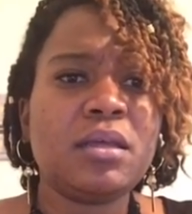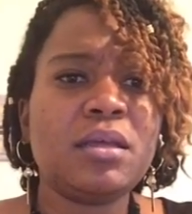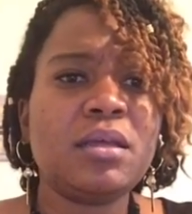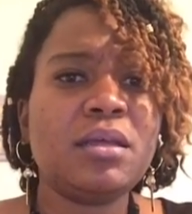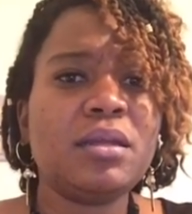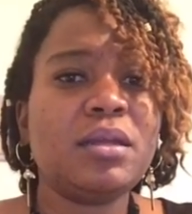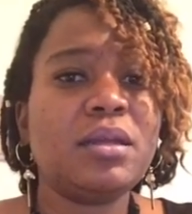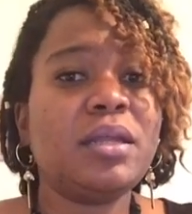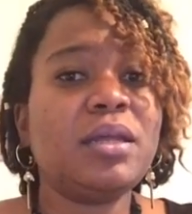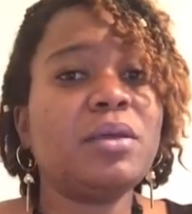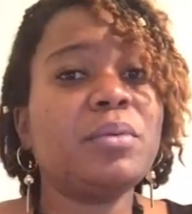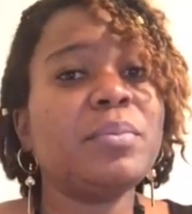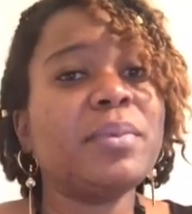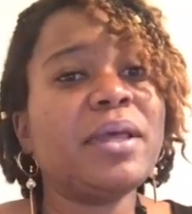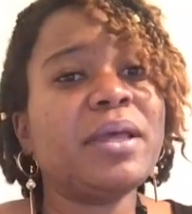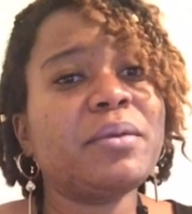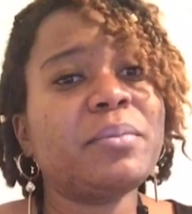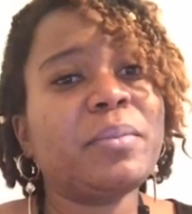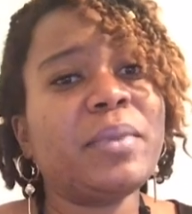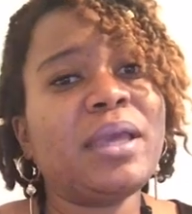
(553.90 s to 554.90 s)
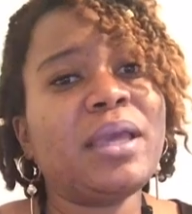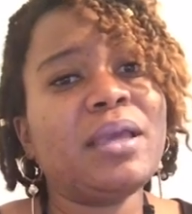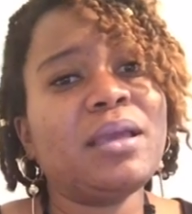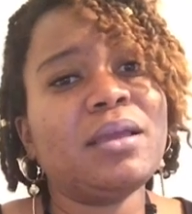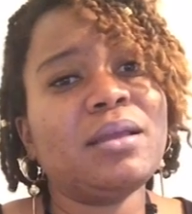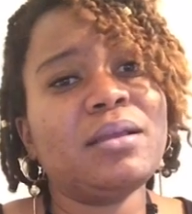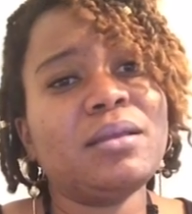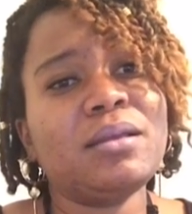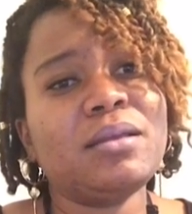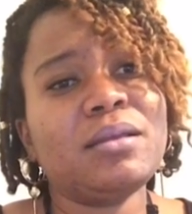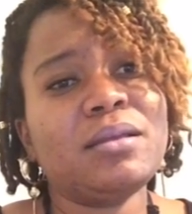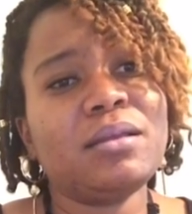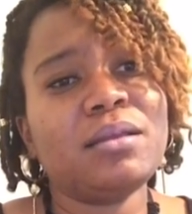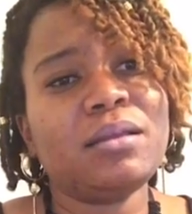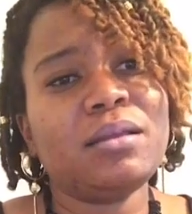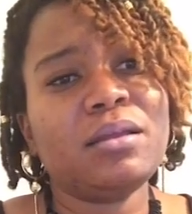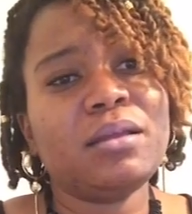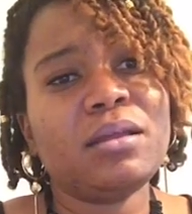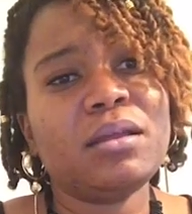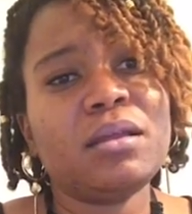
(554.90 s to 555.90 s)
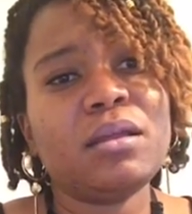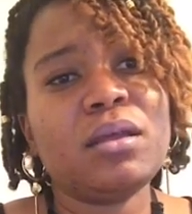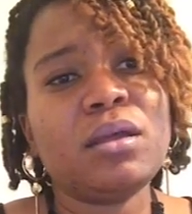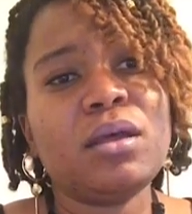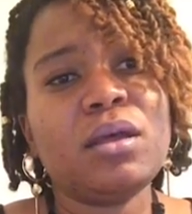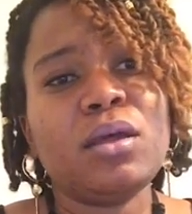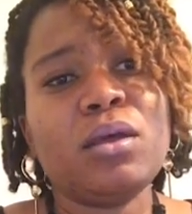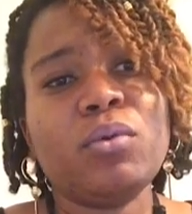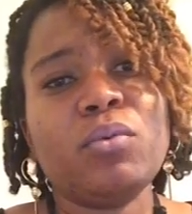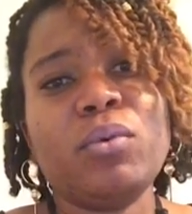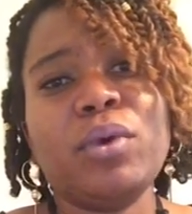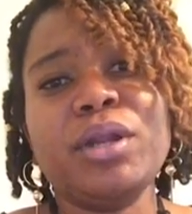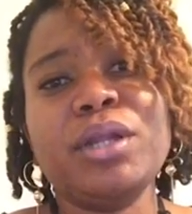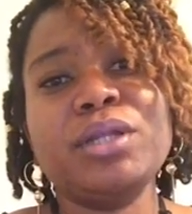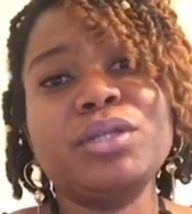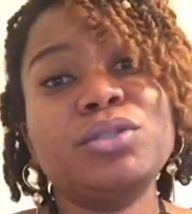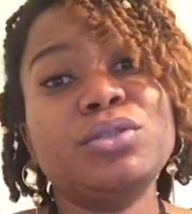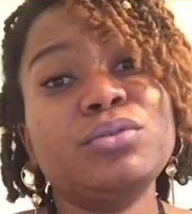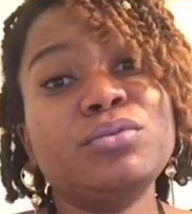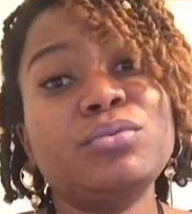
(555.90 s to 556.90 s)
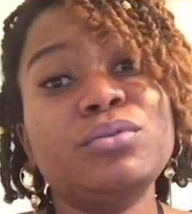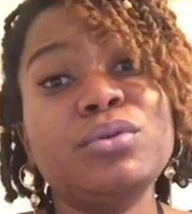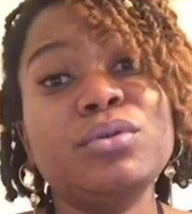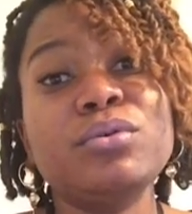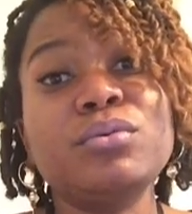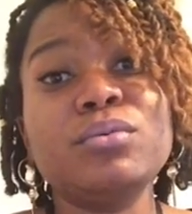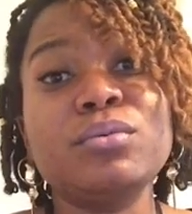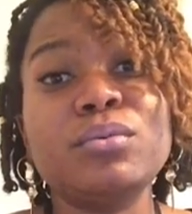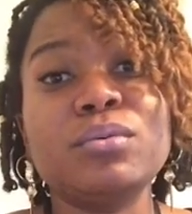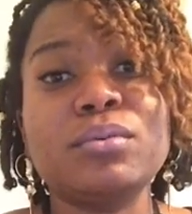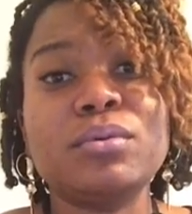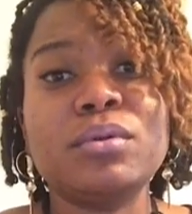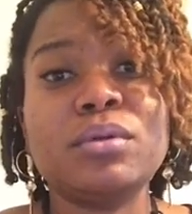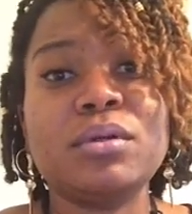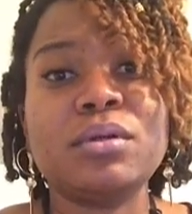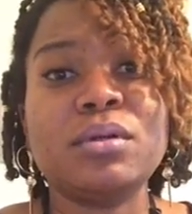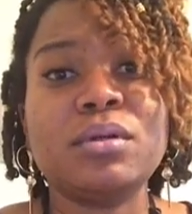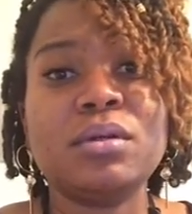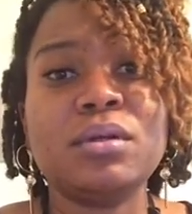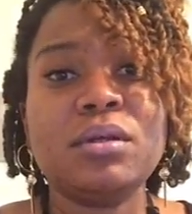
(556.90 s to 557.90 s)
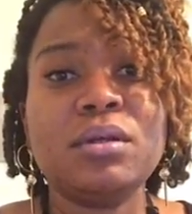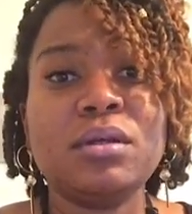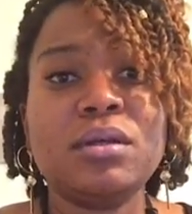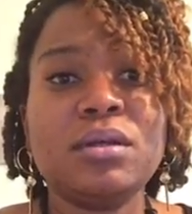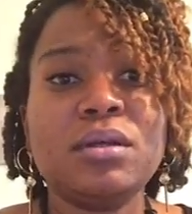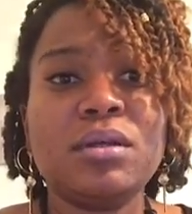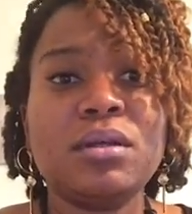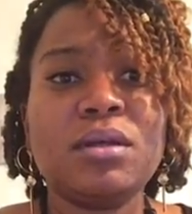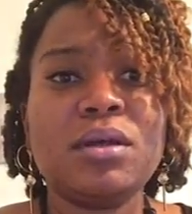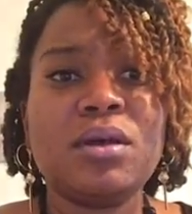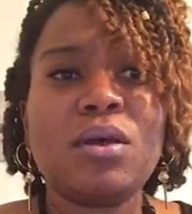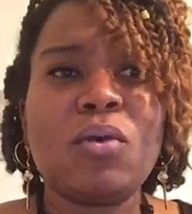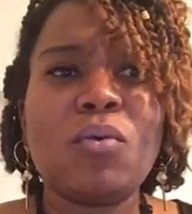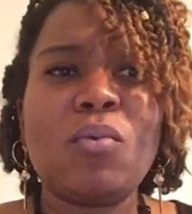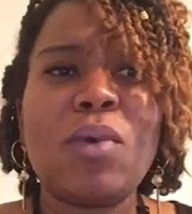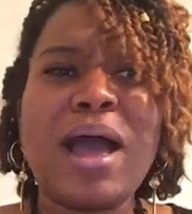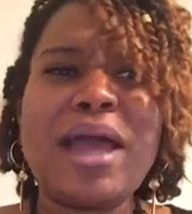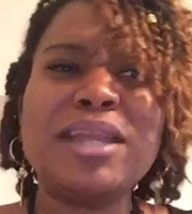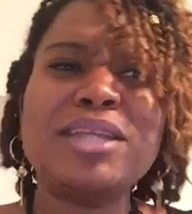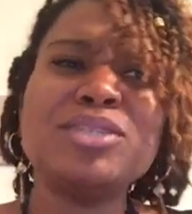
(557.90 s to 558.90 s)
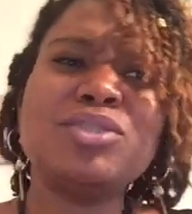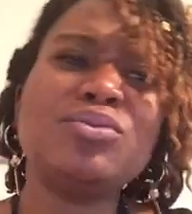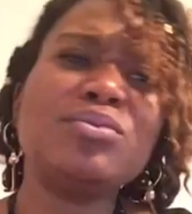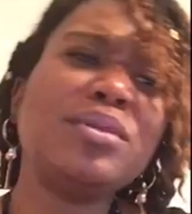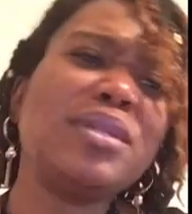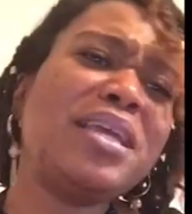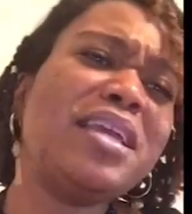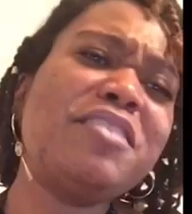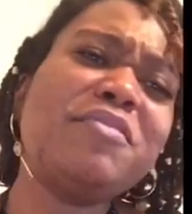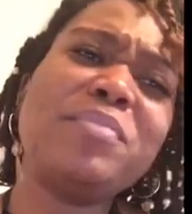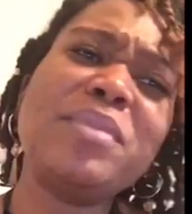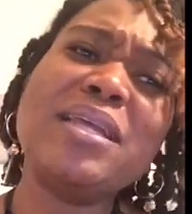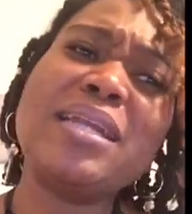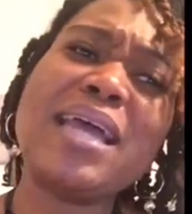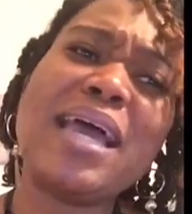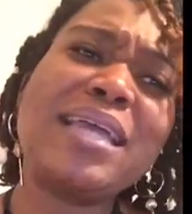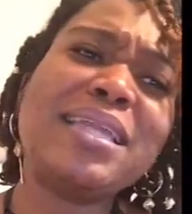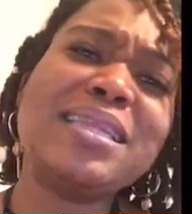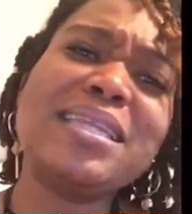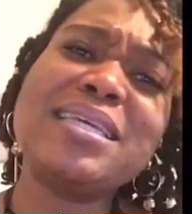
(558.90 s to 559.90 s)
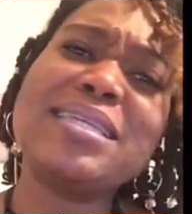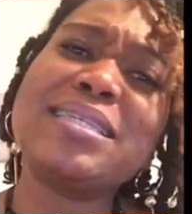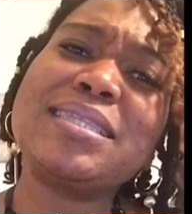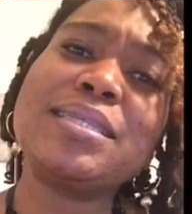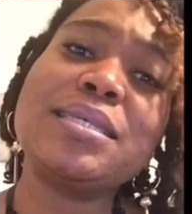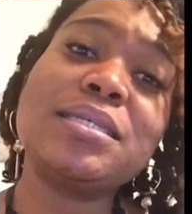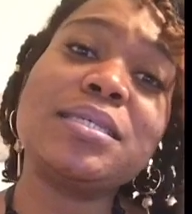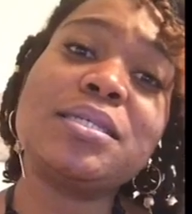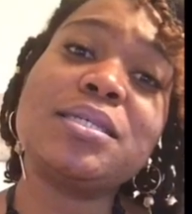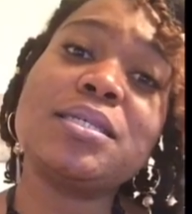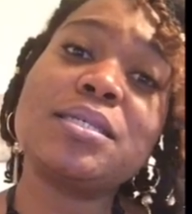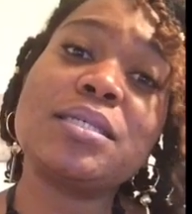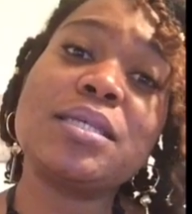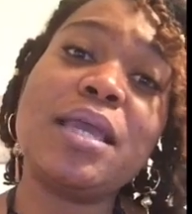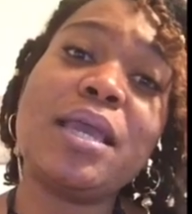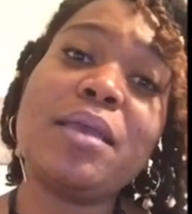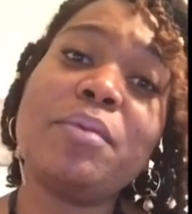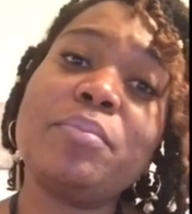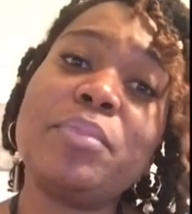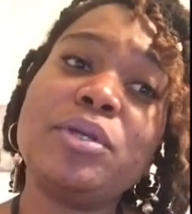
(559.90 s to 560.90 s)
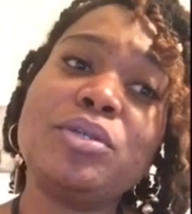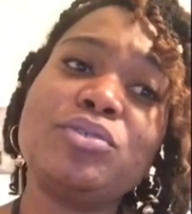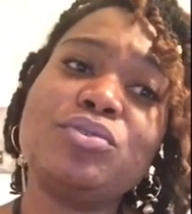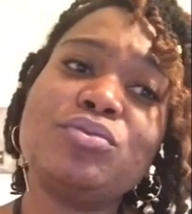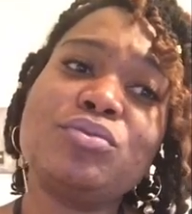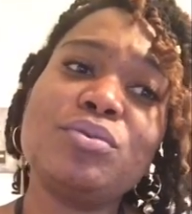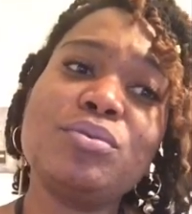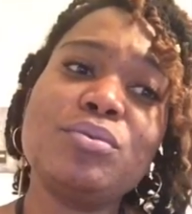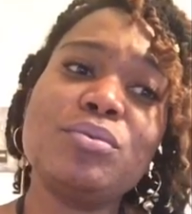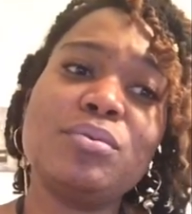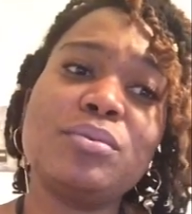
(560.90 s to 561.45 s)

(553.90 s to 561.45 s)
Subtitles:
Dear black man, what did you do? Why did you leave me like this? This just can't be true.